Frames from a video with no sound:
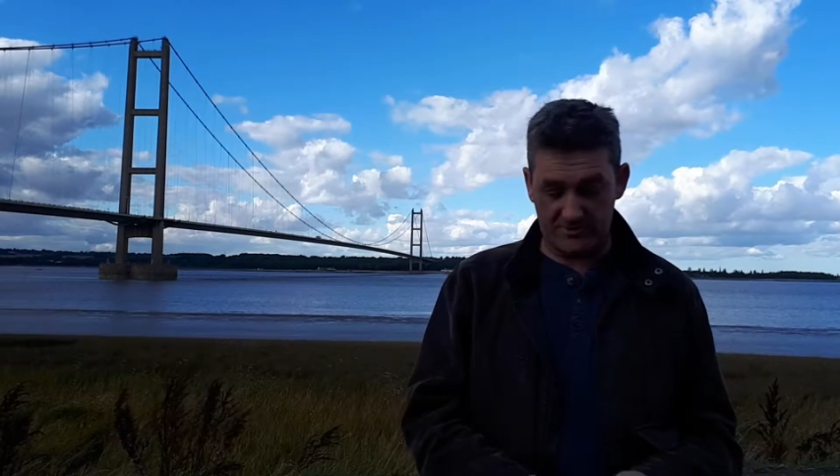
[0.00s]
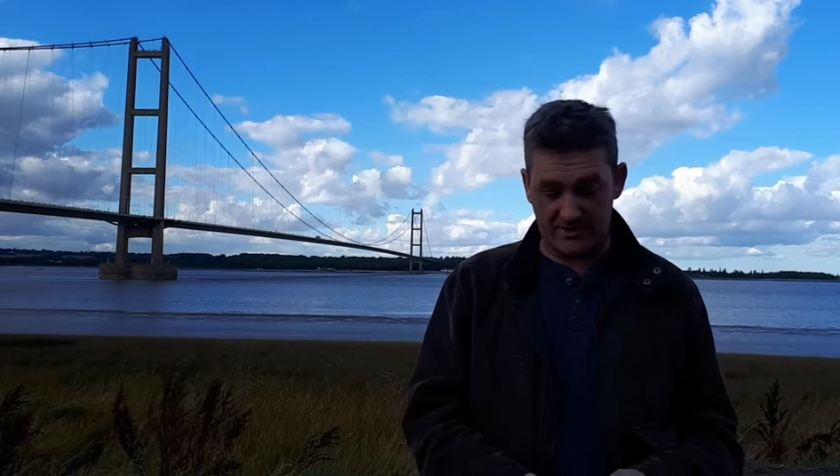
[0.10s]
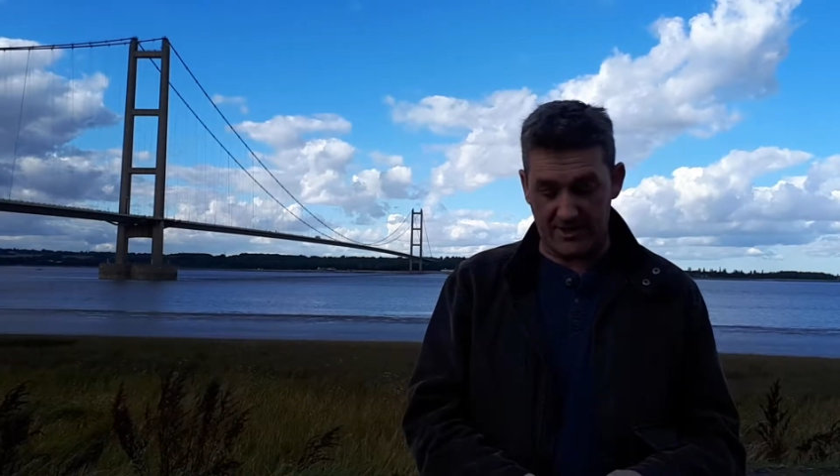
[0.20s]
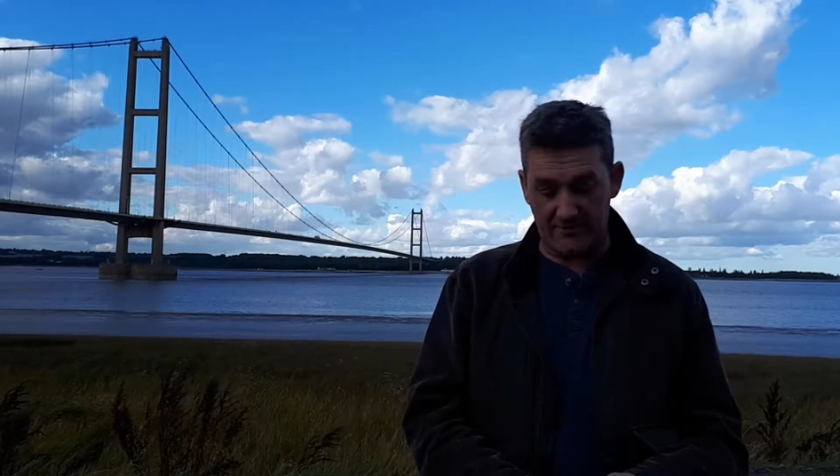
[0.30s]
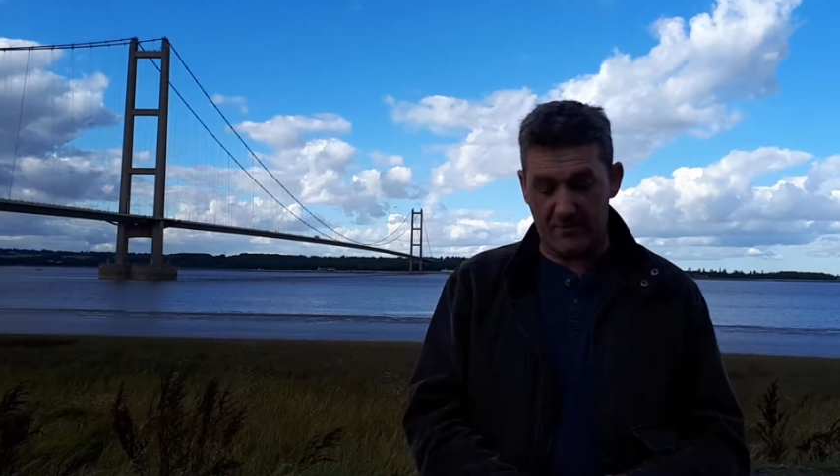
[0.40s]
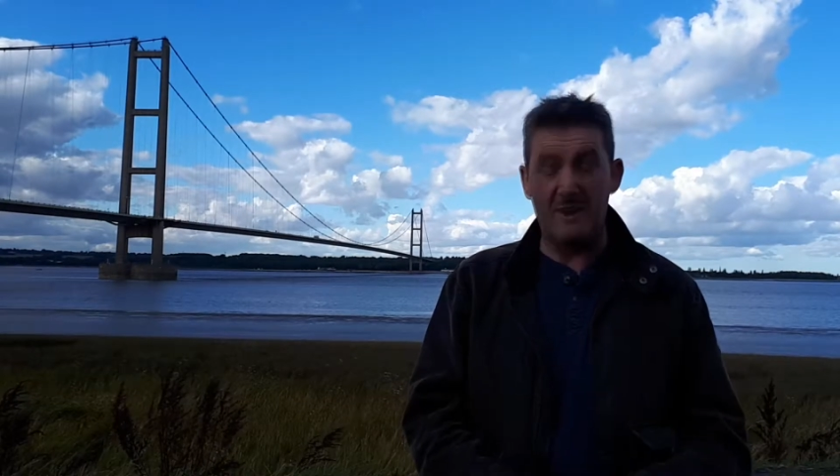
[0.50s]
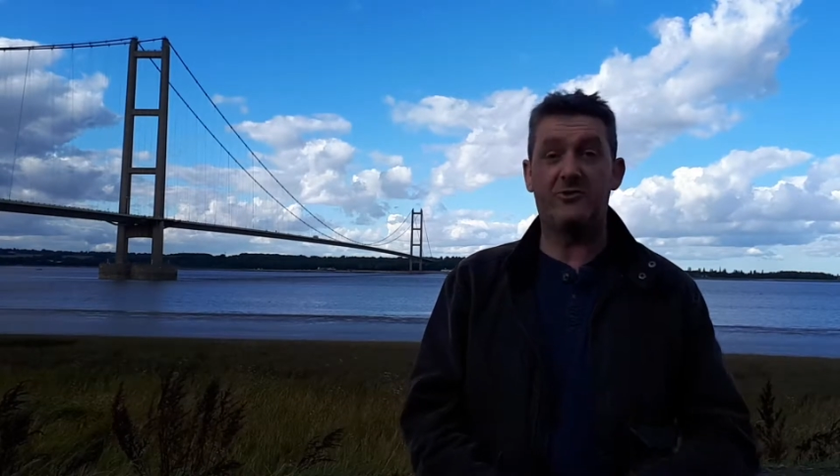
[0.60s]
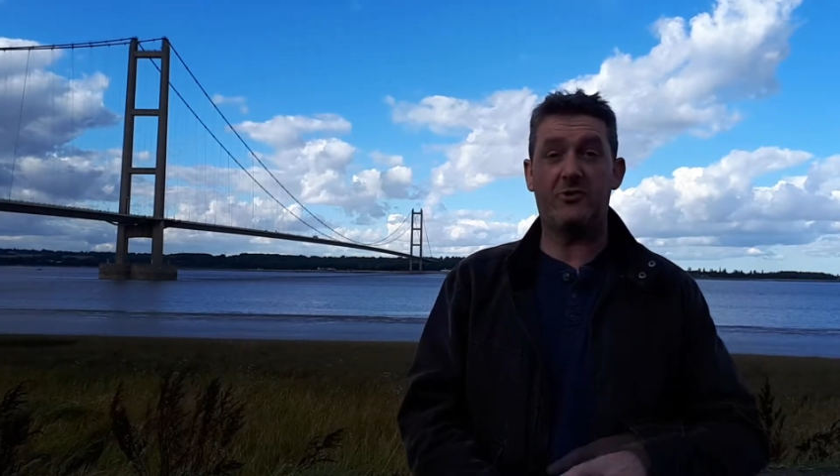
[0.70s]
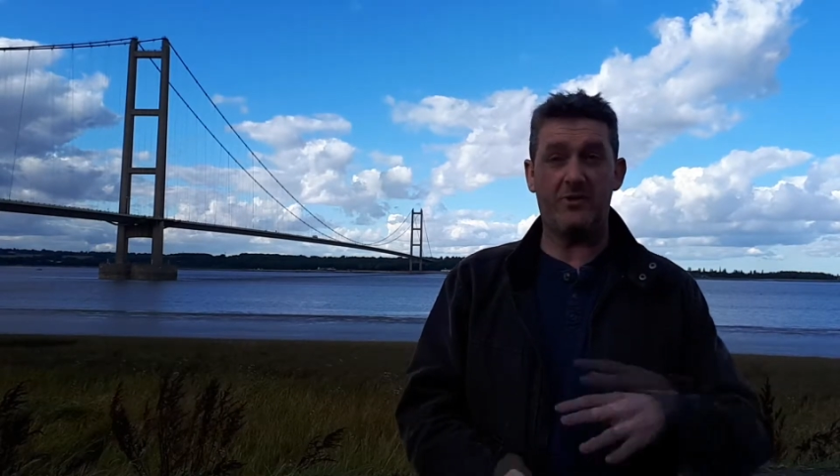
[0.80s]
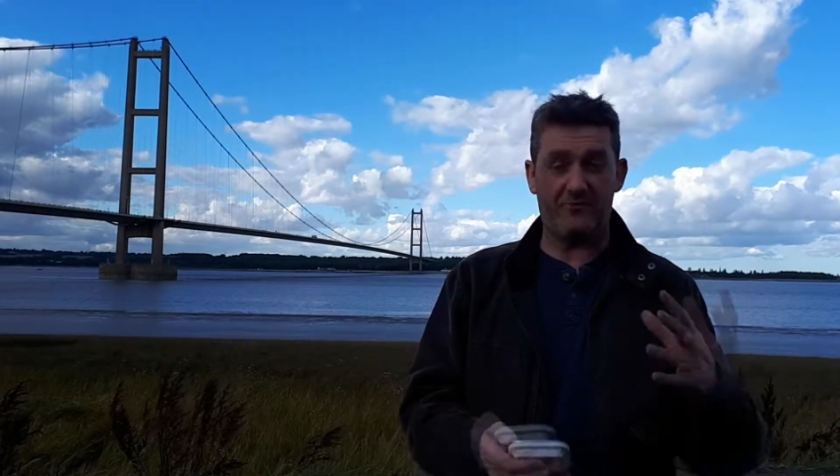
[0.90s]
to live,
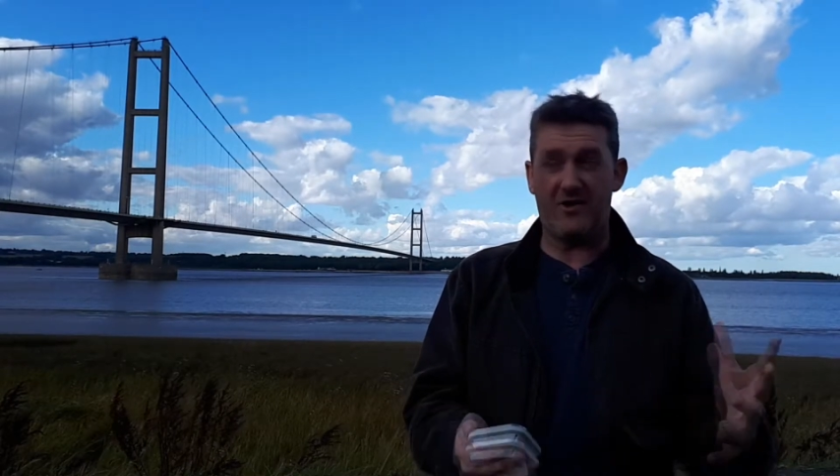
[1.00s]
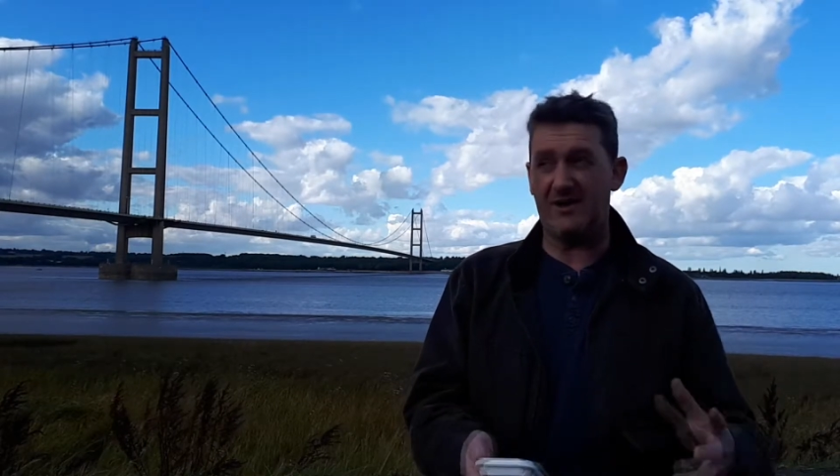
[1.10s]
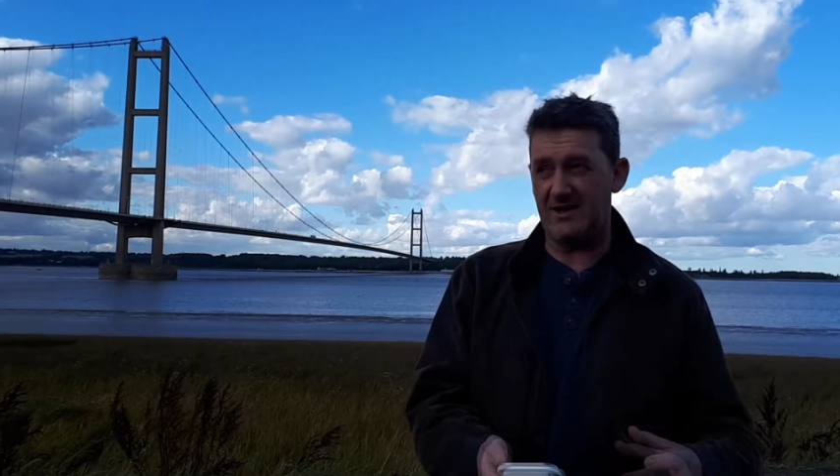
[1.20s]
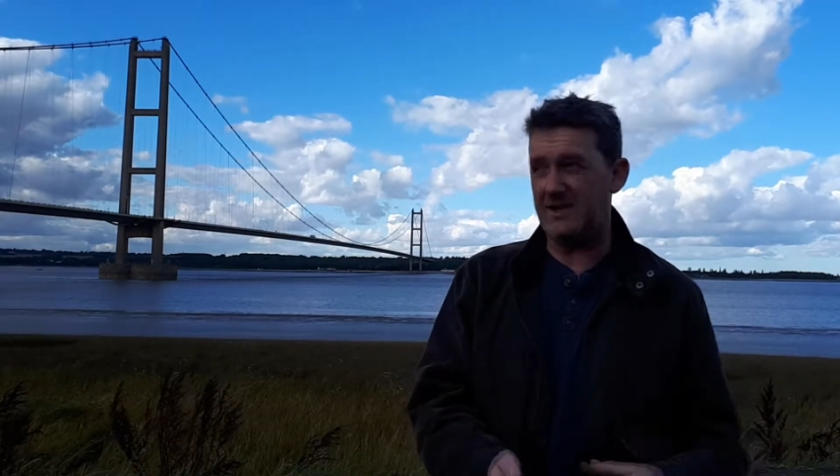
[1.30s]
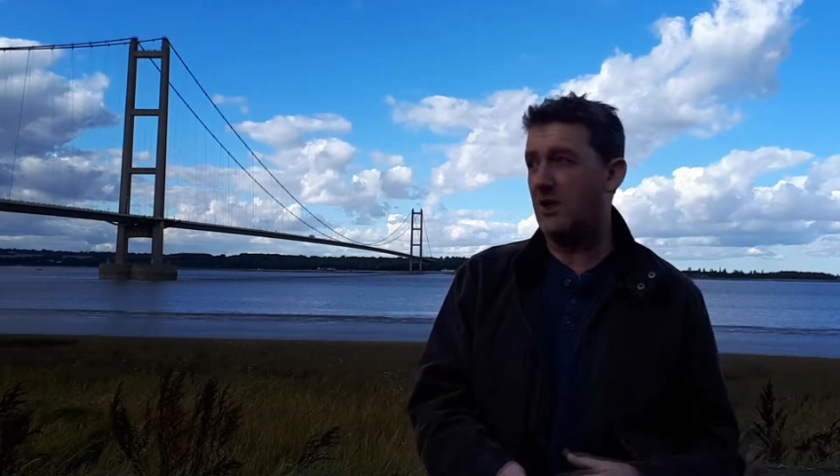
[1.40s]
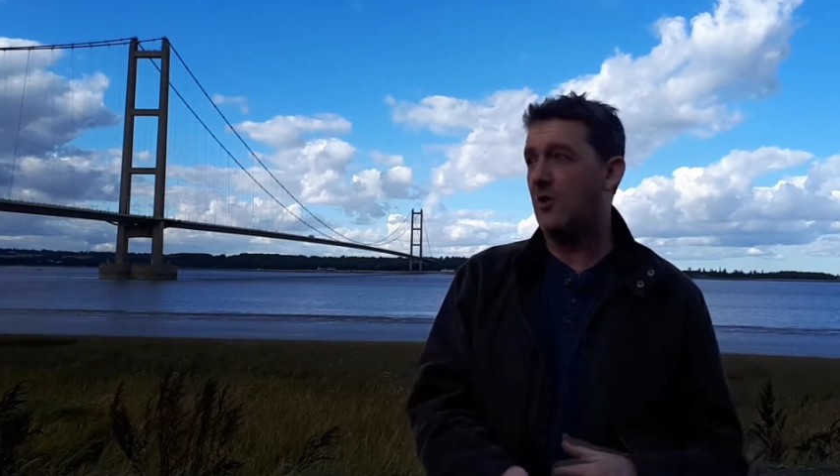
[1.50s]
so that finally